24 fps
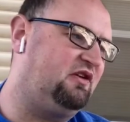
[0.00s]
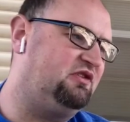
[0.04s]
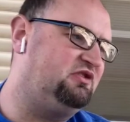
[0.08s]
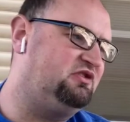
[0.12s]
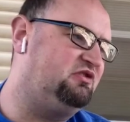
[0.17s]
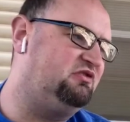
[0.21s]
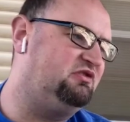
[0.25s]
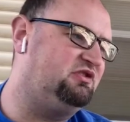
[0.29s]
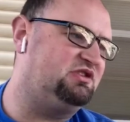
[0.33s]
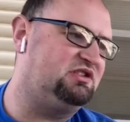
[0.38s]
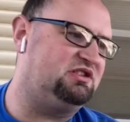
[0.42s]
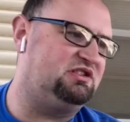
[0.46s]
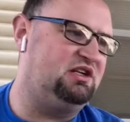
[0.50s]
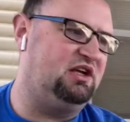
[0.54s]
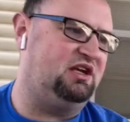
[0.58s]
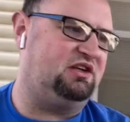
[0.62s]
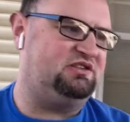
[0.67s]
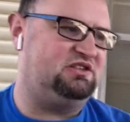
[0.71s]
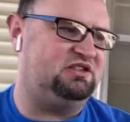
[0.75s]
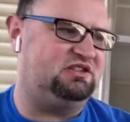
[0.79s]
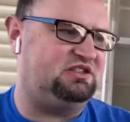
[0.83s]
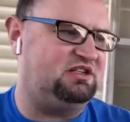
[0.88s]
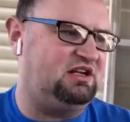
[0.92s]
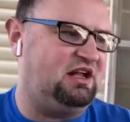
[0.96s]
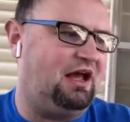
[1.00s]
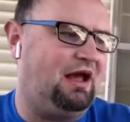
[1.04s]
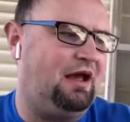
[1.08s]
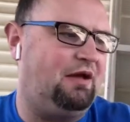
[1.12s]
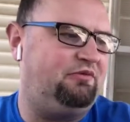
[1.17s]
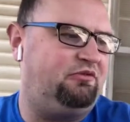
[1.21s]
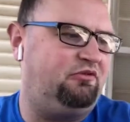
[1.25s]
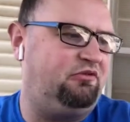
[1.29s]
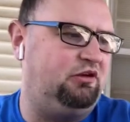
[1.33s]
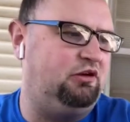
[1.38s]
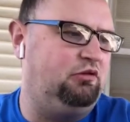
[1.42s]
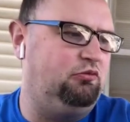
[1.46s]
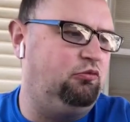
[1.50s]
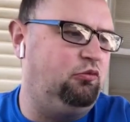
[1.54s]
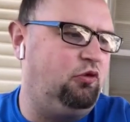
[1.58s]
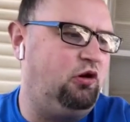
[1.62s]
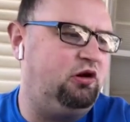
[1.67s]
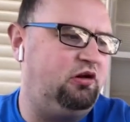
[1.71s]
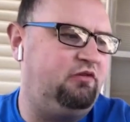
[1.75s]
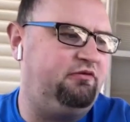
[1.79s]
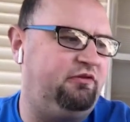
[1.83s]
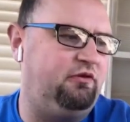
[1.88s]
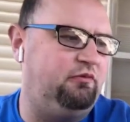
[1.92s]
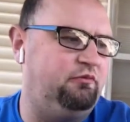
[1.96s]
Two Sticks. It's an absolutely
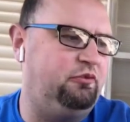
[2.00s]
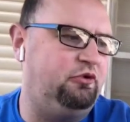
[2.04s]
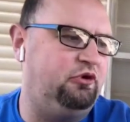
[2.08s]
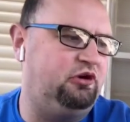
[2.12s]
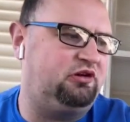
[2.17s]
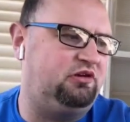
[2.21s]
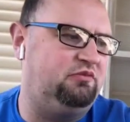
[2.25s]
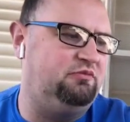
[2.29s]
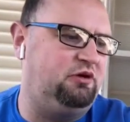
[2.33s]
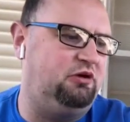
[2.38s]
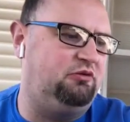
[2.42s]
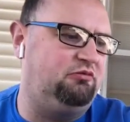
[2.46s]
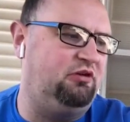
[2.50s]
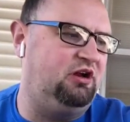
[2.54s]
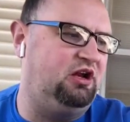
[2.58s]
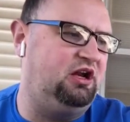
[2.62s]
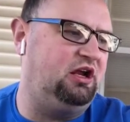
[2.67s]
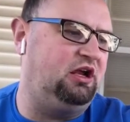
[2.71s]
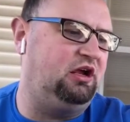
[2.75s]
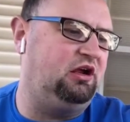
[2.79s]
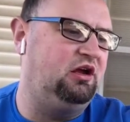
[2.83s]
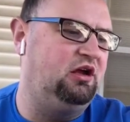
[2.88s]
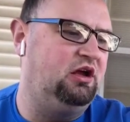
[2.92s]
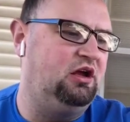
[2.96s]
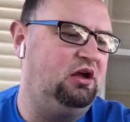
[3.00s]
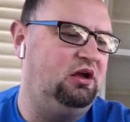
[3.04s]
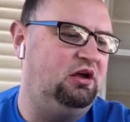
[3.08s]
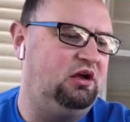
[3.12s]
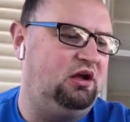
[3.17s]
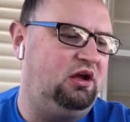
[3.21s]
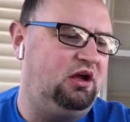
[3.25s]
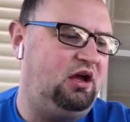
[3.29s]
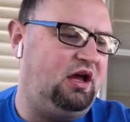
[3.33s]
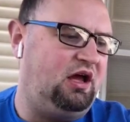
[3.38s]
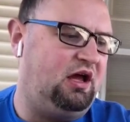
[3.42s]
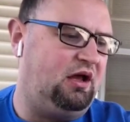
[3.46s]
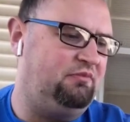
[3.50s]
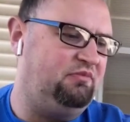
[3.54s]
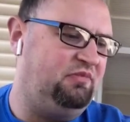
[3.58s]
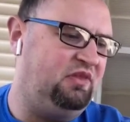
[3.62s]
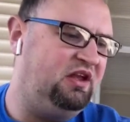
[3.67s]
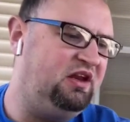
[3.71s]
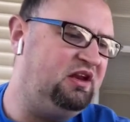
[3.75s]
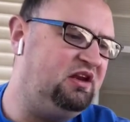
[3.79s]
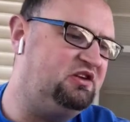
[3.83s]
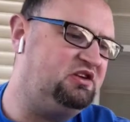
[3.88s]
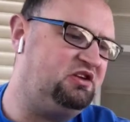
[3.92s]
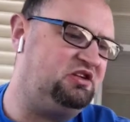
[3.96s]
wonderful book to be reading. In
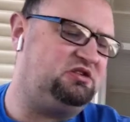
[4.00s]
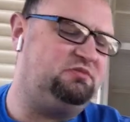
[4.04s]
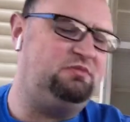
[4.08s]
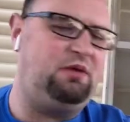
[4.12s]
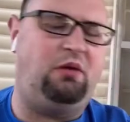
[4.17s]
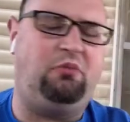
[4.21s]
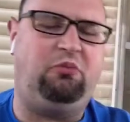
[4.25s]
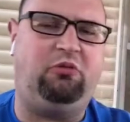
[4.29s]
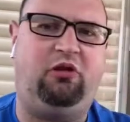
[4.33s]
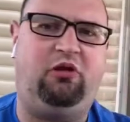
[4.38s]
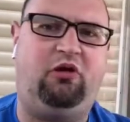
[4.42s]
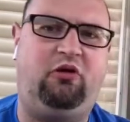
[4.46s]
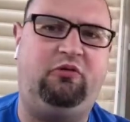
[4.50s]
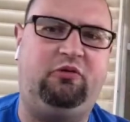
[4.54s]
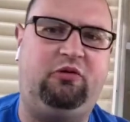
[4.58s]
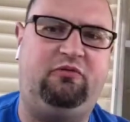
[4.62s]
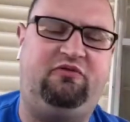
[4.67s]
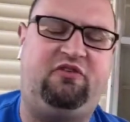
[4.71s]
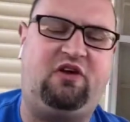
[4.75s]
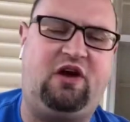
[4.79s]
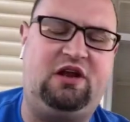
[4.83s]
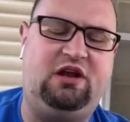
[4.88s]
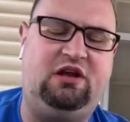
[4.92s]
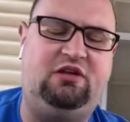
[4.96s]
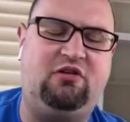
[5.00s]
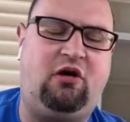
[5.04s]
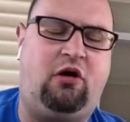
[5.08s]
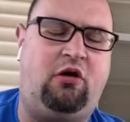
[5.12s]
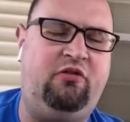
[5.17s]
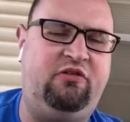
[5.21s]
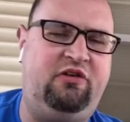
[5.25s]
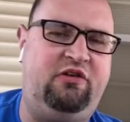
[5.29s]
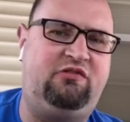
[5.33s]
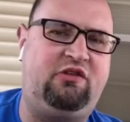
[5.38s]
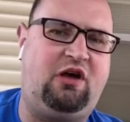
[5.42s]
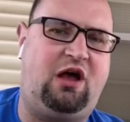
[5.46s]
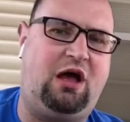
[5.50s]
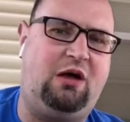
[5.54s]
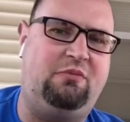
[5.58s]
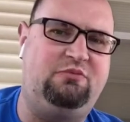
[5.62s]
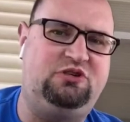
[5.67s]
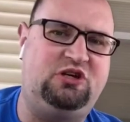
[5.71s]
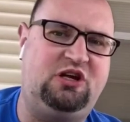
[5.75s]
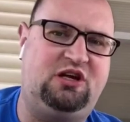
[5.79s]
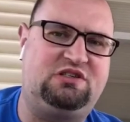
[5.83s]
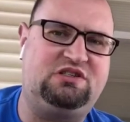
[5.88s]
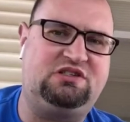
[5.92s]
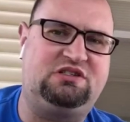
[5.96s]
addition to being able to finding all these
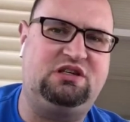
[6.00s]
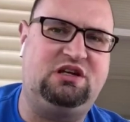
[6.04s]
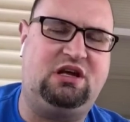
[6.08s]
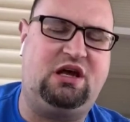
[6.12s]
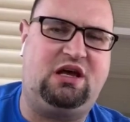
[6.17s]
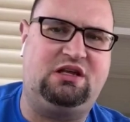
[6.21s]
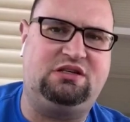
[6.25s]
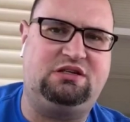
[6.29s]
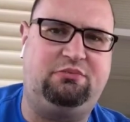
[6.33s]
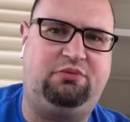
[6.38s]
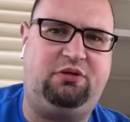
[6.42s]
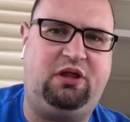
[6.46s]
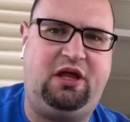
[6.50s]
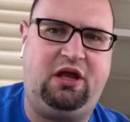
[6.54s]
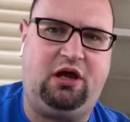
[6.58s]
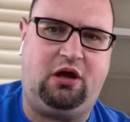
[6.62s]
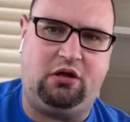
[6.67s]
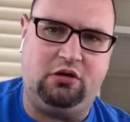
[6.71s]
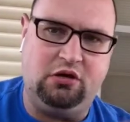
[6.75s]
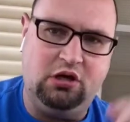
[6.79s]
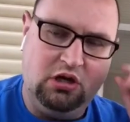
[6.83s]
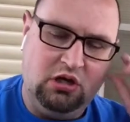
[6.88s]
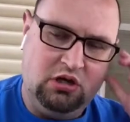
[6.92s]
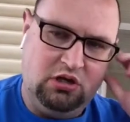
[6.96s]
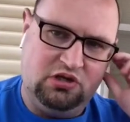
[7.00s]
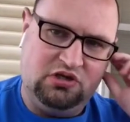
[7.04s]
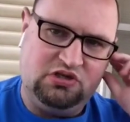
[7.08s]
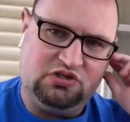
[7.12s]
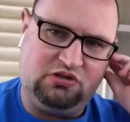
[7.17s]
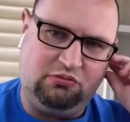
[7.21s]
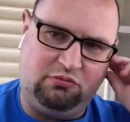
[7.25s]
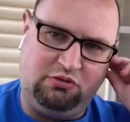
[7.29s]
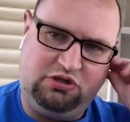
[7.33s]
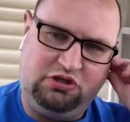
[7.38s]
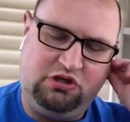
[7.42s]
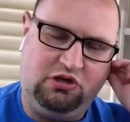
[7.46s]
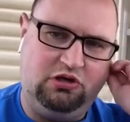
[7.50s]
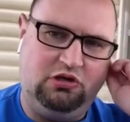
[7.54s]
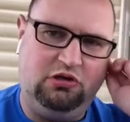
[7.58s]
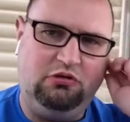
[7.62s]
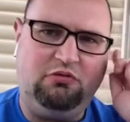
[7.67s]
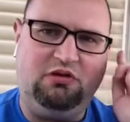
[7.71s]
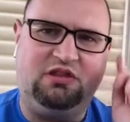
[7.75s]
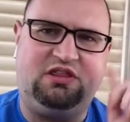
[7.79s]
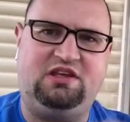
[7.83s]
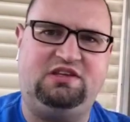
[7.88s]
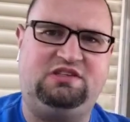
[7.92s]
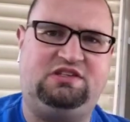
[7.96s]
objects to play on. So what you can do
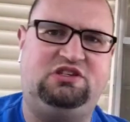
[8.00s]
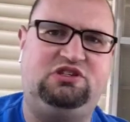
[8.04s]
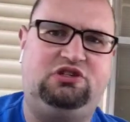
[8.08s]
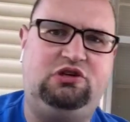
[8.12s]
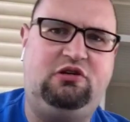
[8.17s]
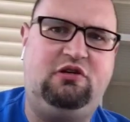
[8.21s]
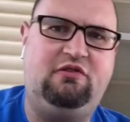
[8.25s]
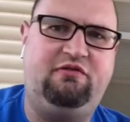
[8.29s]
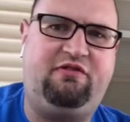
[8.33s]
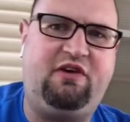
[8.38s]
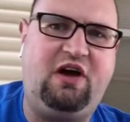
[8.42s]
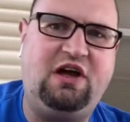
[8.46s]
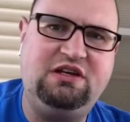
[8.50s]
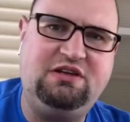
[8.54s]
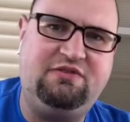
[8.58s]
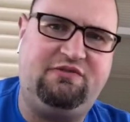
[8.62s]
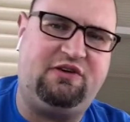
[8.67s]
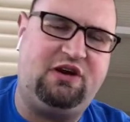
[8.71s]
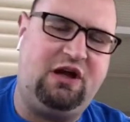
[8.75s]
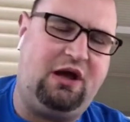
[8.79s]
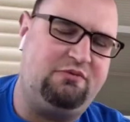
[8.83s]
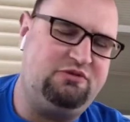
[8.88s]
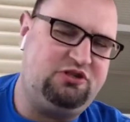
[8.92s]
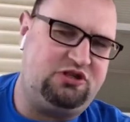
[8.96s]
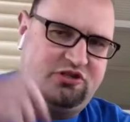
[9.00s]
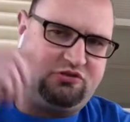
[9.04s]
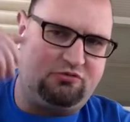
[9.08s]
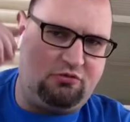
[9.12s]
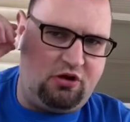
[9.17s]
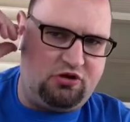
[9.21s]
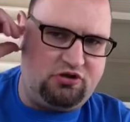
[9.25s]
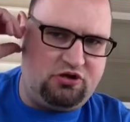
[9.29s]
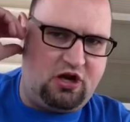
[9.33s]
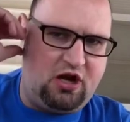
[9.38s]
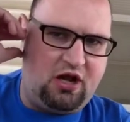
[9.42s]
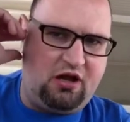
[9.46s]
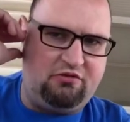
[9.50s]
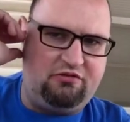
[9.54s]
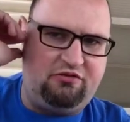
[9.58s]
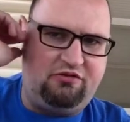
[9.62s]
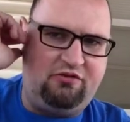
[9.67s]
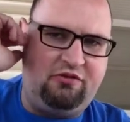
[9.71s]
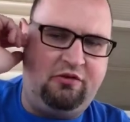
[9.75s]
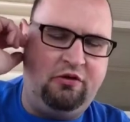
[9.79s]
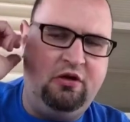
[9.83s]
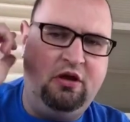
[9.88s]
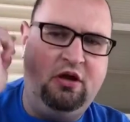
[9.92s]
with this is you can find different objects around your house